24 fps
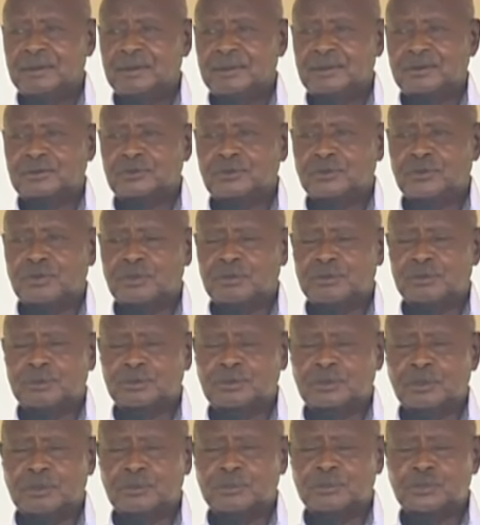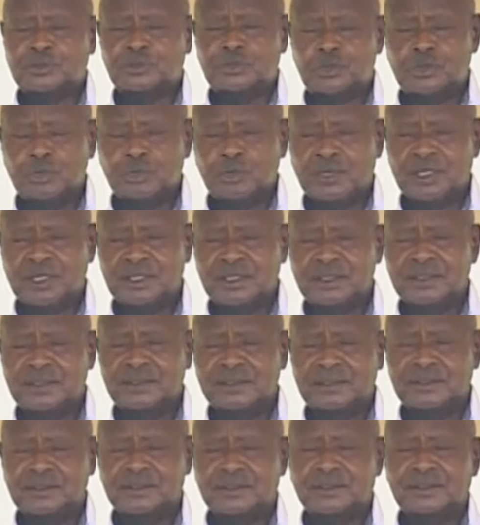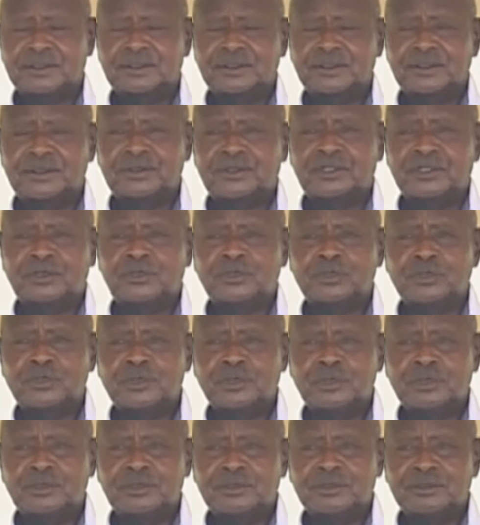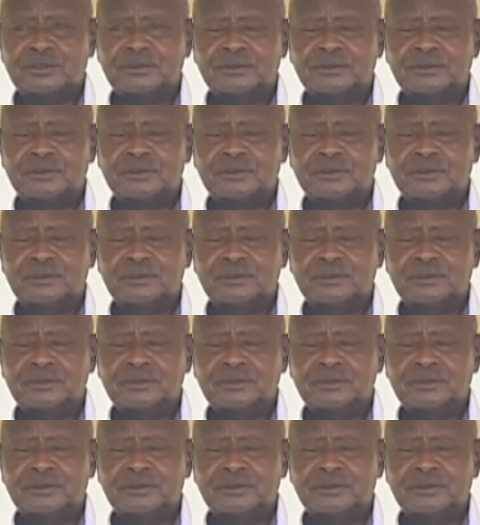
to obscure the real